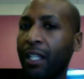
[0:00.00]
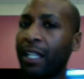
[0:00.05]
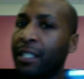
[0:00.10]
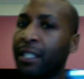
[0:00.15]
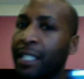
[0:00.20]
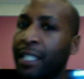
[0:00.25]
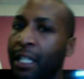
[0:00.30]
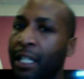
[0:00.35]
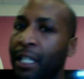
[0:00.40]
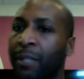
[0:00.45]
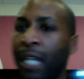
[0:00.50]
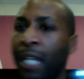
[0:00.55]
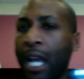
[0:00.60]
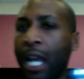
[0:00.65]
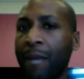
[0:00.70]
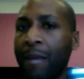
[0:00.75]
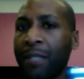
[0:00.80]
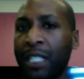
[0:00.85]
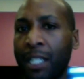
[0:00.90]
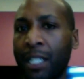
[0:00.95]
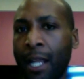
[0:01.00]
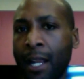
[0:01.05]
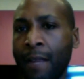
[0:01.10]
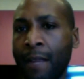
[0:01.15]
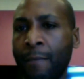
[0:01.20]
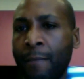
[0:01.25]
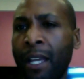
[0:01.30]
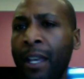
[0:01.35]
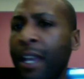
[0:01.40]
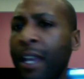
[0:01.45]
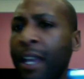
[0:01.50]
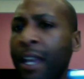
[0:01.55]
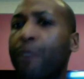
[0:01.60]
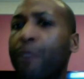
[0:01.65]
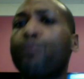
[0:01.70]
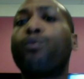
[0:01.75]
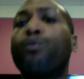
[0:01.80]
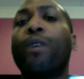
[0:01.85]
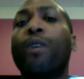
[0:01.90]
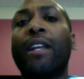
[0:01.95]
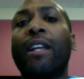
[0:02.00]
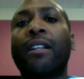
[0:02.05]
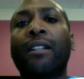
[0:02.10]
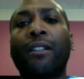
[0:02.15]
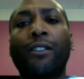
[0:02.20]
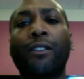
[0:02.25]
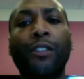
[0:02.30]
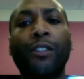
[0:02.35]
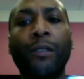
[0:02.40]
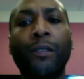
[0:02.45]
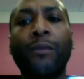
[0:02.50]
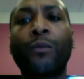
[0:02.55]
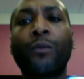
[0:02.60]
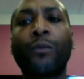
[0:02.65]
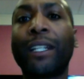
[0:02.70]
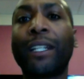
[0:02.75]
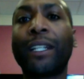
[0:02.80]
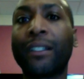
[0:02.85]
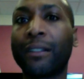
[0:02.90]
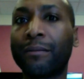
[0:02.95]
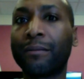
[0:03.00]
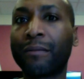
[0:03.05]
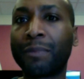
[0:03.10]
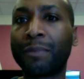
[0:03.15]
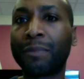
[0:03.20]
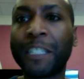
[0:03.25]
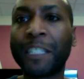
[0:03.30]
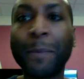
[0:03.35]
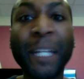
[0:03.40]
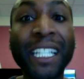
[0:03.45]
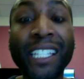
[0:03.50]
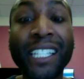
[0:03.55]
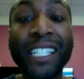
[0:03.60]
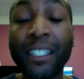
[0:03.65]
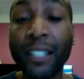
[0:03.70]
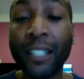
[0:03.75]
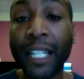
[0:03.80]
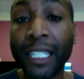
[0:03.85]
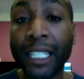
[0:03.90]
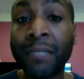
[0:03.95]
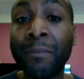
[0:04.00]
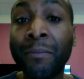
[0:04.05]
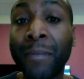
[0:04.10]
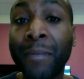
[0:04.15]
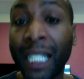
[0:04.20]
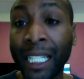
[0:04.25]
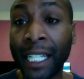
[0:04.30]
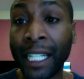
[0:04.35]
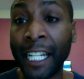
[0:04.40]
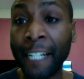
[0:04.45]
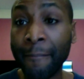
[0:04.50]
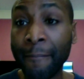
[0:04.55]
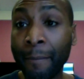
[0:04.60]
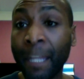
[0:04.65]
tip-top shape with spending less money